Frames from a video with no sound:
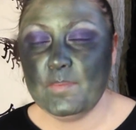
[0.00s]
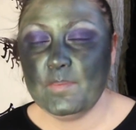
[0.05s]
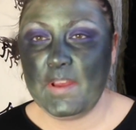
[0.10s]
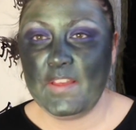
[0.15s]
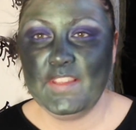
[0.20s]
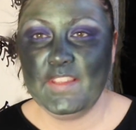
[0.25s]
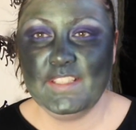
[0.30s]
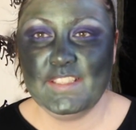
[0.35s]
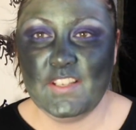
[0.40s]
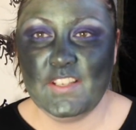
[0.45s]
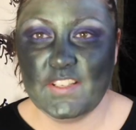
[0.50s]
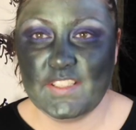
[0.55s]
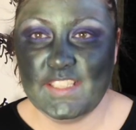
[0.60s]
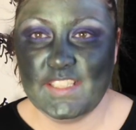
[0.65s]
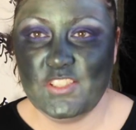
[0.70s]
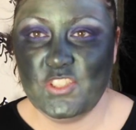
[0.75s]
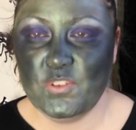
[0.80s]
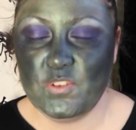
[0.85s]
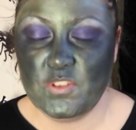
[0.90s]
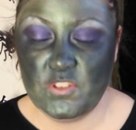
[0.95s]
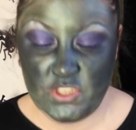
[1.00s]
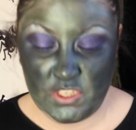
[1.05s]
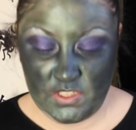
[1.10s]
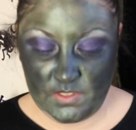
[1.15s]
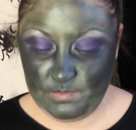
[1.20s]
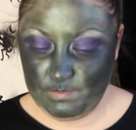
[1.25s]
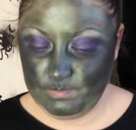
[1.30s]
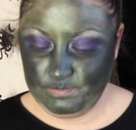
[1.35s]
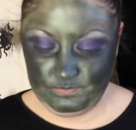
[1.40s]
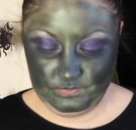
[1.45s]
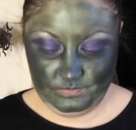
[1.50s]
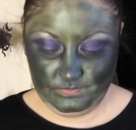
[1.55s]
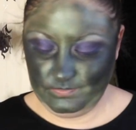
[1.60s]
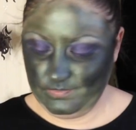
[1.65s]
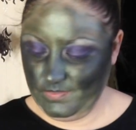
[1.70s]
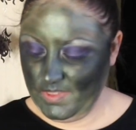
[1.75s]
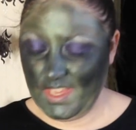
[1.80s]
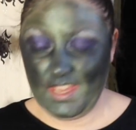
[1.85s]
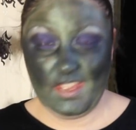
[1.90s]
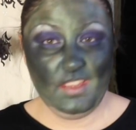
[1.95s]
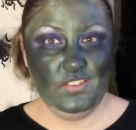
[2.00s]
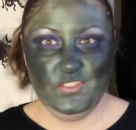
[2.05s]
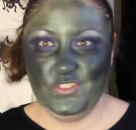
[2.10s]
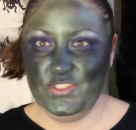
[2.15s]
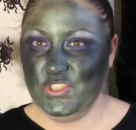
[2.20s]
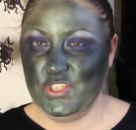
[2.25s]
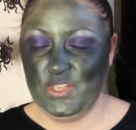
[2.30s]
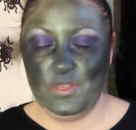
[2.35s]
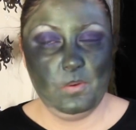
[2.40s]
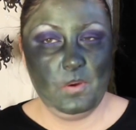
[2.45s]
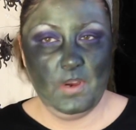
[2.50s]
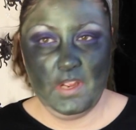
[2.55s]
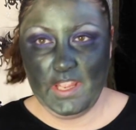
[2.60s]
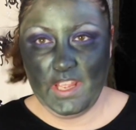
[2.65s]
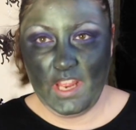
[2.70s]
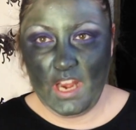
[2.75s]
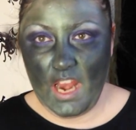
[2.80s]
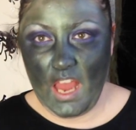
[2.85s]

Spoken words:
about these looks is you can just do what you